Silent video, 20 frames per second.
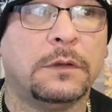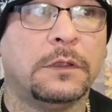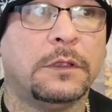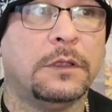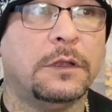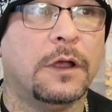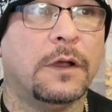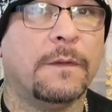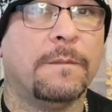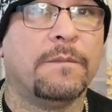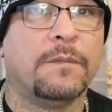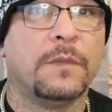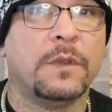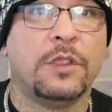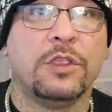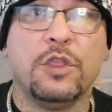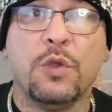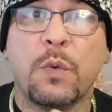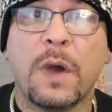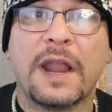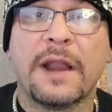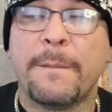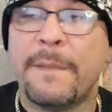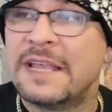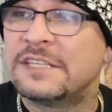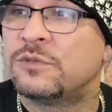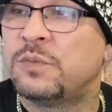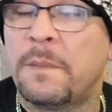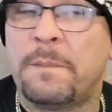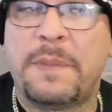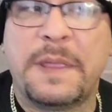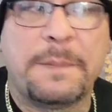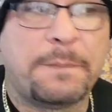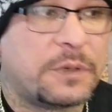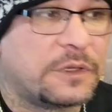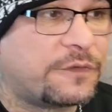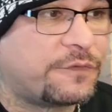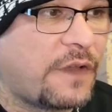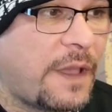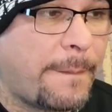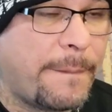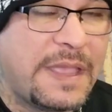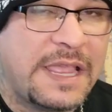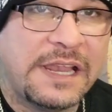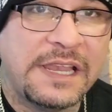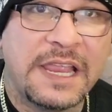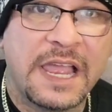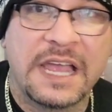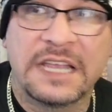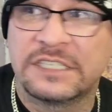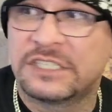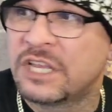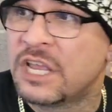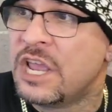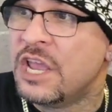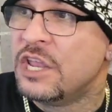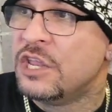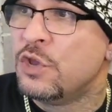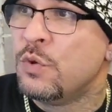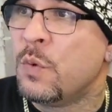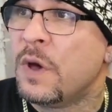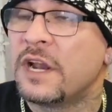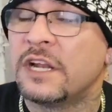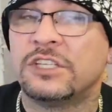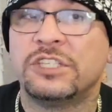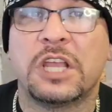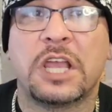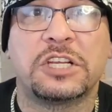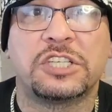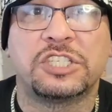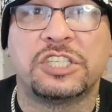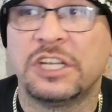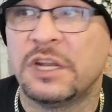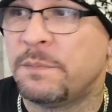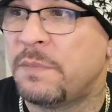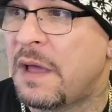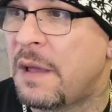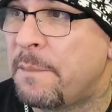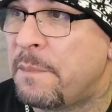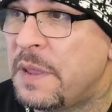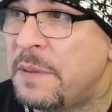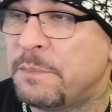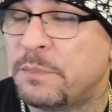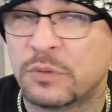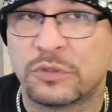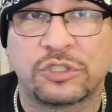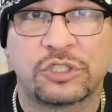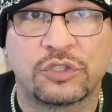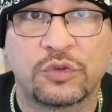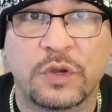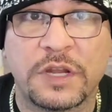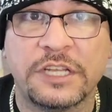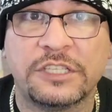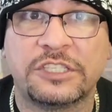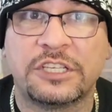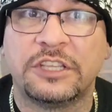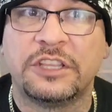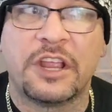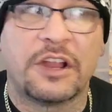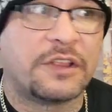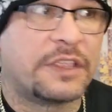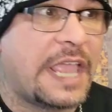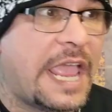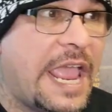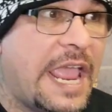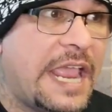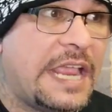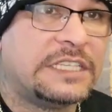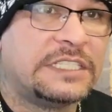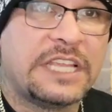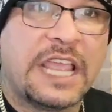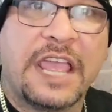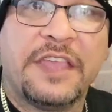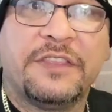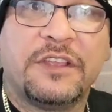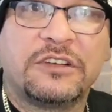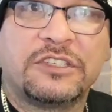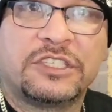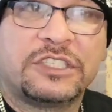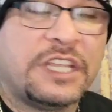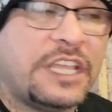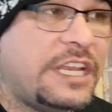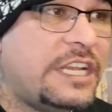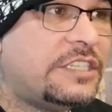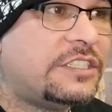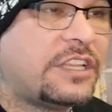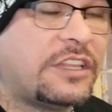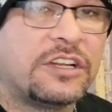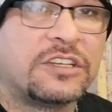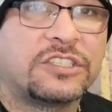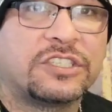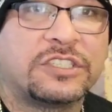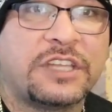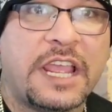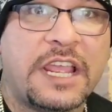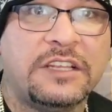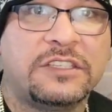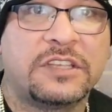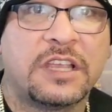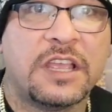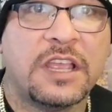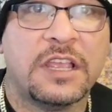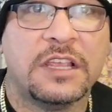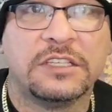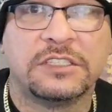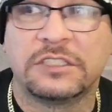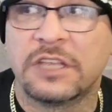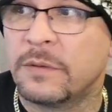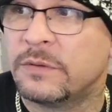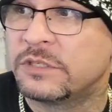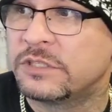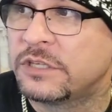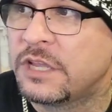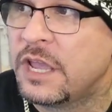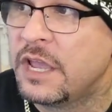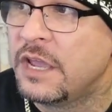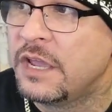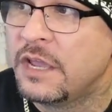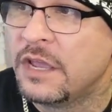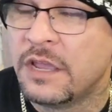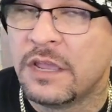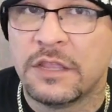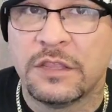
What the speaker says: You know? You want to mess with people's familias. You want to talk shit about people's streets and their gangs and their cities and their states. ¿Sabes qué?